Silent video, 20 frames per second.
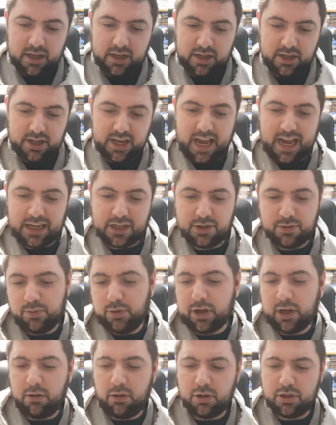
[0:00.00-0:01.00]
Next
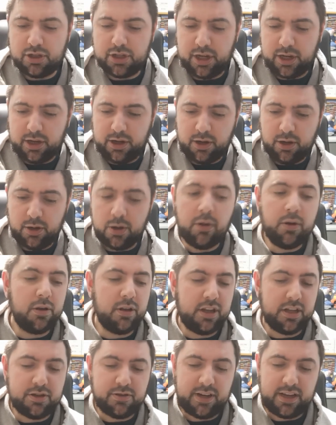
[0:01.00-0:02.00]
we'll go on to
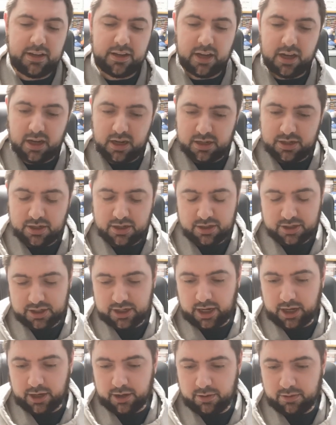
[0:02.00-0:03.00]
the Dreamcast.
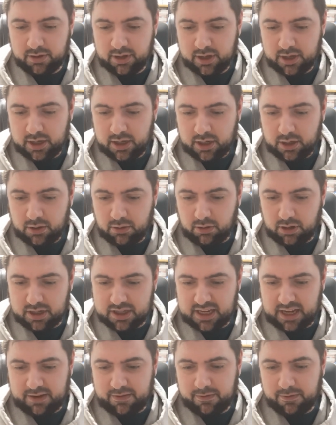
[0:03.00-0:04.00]
So well, I
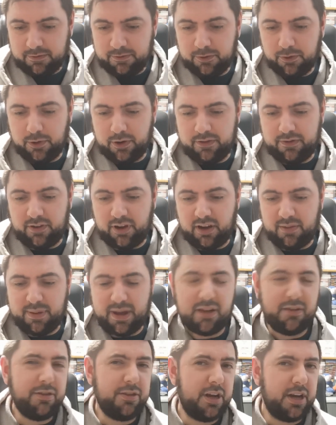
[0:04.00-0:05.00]
say
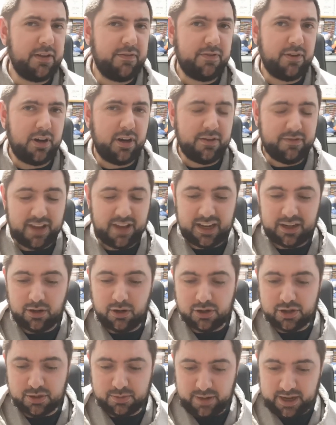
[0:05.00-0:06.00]
£45.35
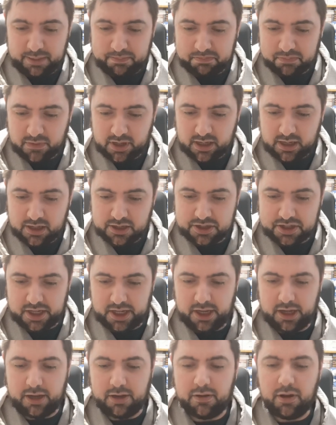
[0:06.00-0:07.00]
cost me.
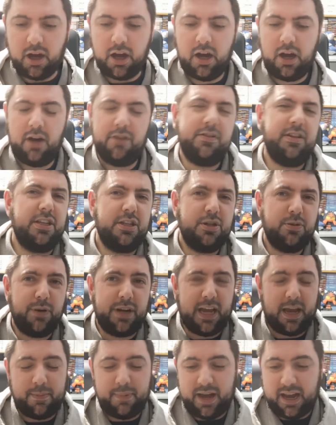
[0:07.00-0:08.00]
So after the
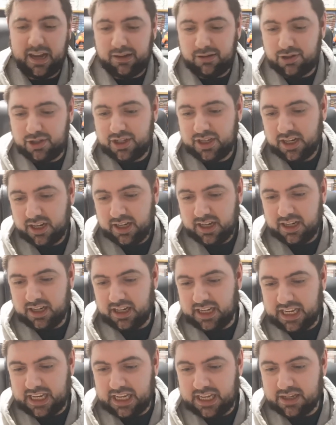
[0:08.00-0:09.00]
£28
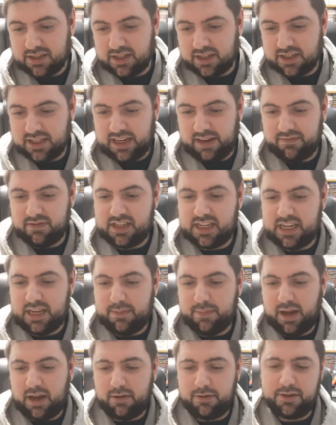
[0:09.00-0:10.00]
leaves
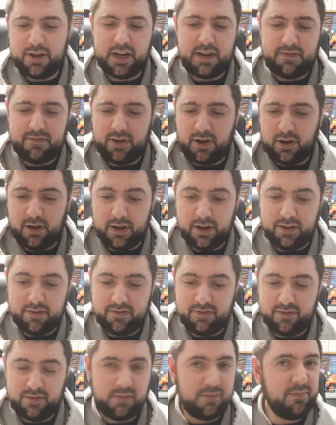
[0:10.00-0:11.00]
£17.35
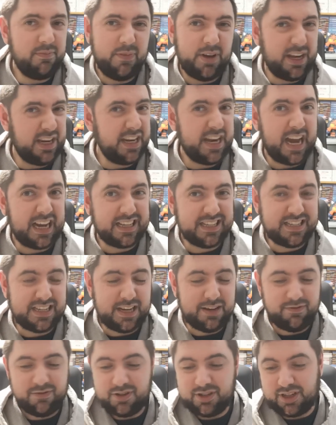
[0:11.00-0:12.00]
in the
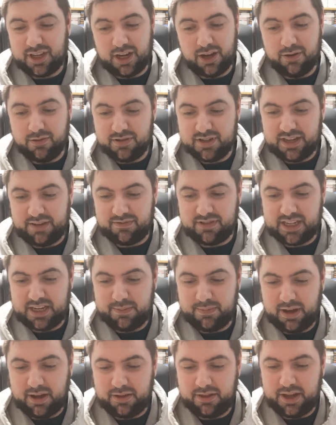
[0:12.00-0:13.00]
negative, so
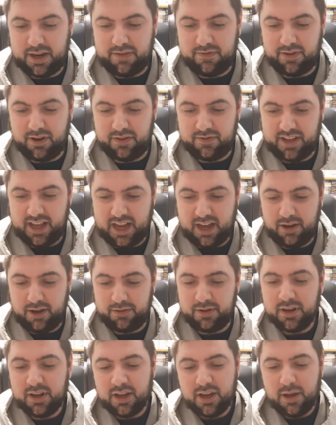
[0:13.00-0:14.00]
£17.35
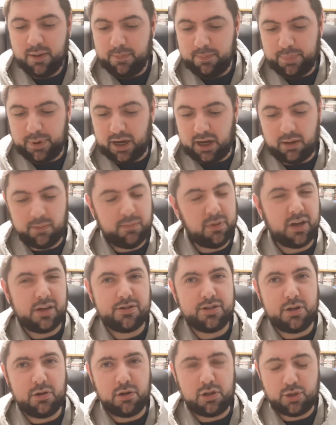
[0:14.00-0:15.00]
down, but I
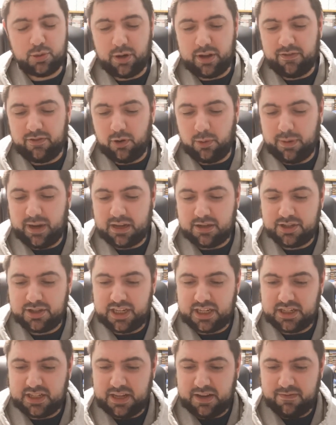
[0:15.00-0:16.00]
still got
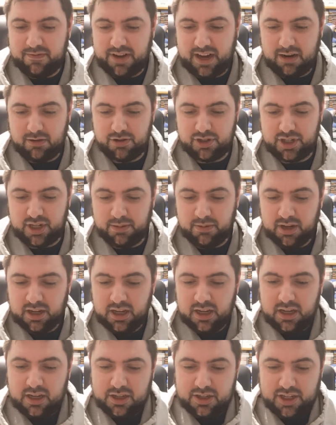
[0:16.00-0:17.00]
£24.60 in voucher,
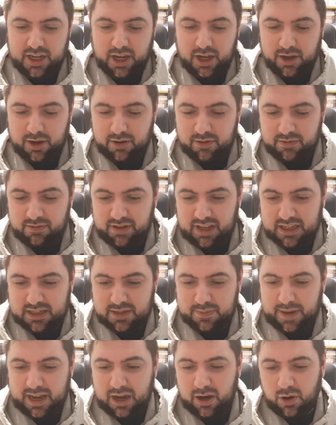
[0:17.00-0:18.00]
so that's
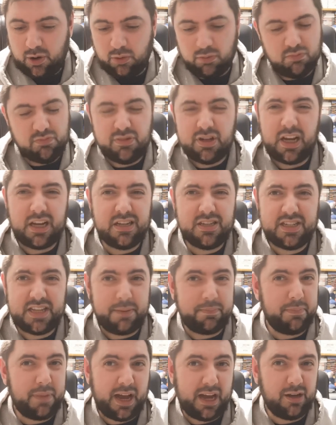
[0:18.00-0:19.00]
about
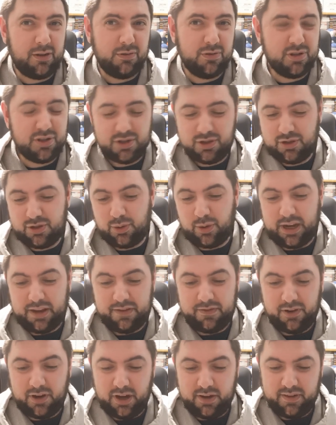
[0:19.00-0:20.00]

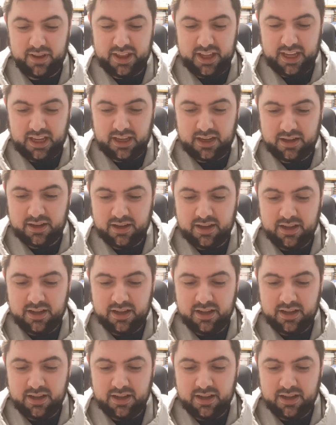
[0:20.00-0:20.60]
£7.25 I think